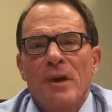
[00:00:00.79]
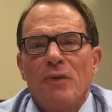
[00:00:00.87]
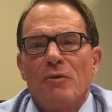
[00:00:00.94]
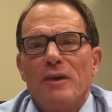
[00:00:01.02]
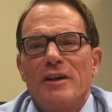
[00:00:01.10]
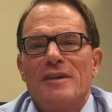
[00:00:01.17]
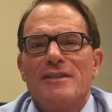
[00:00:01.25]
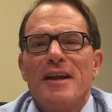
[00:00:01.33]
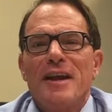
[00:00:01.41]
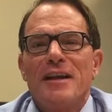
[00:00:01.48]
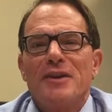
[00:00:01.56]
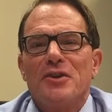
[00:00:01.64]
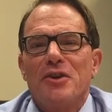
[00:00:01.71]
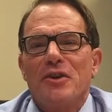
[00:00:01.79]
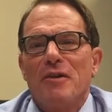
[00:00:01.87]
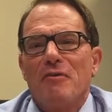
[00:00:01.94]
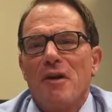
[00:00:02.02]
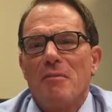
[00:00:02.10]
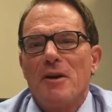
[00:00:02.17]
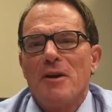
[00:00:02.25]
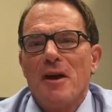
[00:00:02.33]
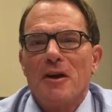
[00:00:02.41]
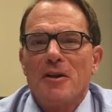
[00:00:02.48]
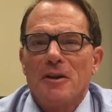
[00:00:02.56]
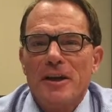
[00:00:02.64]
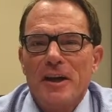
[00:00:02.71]
Real estate attorney Robert
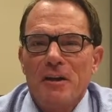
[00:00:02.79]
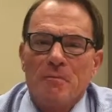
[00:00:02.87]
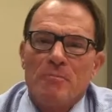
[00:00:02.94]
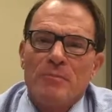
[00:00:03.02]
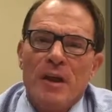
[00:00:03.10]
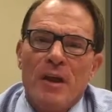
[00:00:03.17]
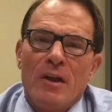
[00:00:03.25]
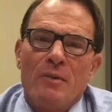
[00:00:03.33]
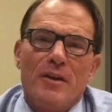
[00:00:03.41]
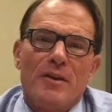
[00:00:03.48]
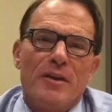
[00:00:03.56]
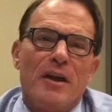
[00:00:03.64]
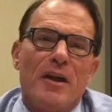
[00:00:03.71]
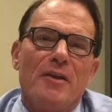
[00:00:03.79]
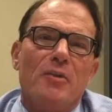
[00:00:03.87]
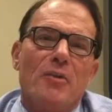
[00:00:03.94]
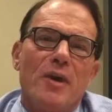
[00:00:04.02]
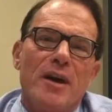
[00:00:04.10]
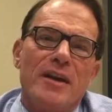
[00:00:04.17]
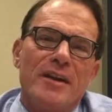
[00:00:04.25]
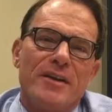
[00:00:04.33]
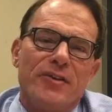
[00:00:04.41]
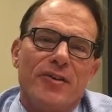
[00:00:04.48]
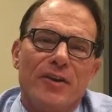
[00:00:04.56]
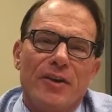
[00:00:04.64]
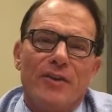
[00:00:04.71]
Noggle here with another one in a
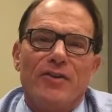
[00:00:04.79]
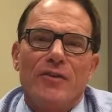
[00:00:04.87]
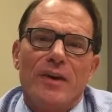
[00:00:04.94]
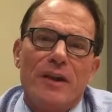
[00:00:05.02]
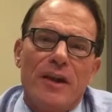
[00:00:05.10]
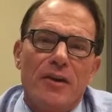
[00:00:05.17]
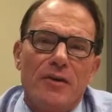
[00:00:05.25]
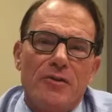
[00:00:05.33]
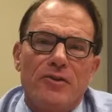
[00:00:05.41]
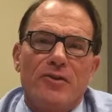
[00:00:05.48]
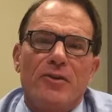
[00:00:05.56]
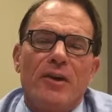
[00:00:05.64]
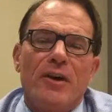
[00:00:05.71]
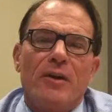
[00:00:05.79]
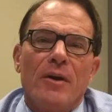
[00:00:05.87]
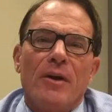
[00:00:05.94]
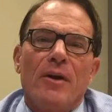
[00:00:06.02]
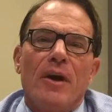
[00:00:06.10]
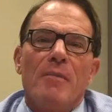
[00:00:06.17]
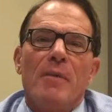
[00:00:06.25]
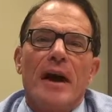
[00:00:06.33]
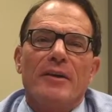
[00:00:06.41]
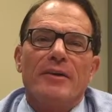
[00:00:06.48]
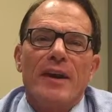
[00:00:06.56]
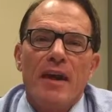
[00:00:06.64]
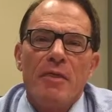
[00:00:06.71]
series of videos about
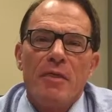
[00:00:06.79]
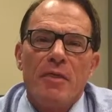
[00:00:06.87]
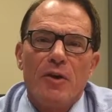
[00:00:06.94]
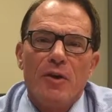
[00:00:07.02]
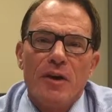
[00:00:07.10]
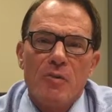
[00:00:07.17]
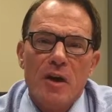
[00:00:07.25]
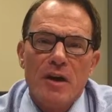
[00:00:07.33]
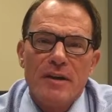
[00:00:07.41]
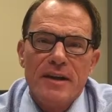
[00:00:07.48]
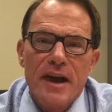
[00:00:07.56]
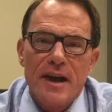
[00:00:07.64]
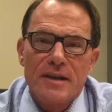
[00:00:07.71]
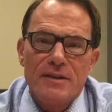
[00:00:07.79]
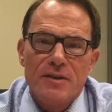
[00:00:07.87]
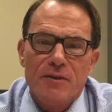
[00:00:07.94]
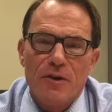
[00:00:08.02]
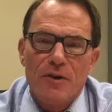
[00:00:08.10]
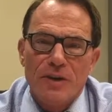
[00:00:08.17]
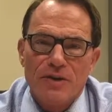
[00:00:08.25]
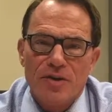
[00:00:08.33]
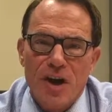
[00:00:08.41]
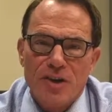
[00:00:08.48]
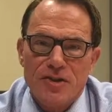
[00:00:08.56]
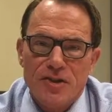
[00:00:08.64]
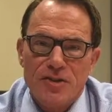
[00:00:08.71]
1031 tax-deferred
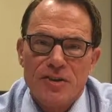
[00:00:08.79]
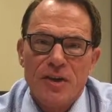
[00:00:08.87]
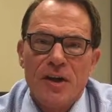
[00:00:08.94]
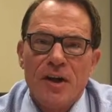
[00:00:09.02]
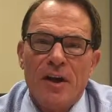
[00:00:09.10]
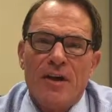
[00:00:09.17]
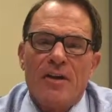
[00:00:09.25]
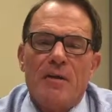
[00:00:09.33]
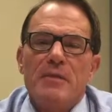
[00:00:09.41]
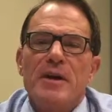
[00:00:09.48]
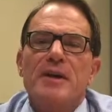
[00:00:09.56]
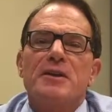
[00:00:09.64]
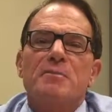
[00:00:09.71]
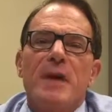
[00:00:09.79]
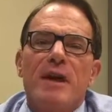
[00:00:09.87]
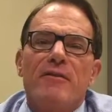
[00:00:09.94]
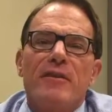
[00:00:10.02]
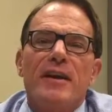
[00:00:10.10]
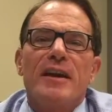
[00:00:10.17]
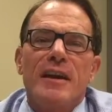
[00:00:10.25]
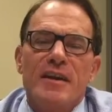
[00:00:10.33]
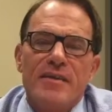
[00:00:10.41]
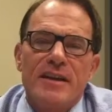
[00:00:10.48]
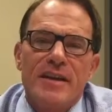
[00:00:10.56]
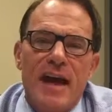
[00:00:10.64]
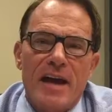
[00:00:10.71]
exchanges, the biggest benefit in the
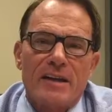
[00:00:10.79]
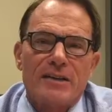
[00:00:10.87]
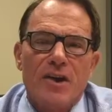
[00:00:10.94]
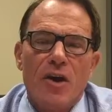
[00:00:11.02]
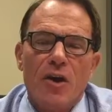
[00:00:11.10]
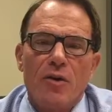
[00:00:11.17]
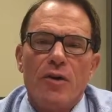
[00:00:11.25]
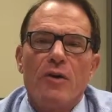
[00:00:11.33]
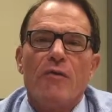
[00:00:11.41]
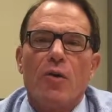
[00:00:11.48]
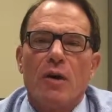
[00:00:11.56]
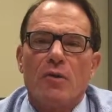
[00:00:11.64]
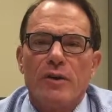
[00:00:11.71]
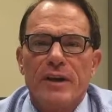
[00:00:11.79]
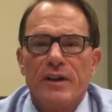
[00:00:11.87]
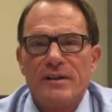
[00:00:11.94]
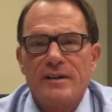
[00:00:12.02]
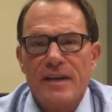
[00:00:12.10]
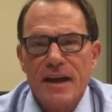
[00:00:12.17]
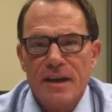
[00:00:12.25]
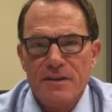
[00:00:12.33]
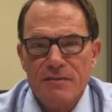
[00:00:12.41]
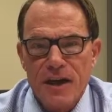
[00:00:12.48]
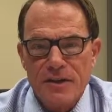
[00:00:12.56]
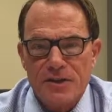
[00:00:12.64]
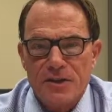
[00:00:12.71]
tax code for real estate
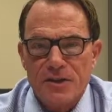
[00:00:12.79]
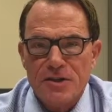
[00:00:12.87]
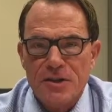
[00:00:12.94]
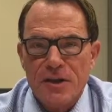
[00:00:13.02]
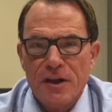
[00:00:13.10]
investors.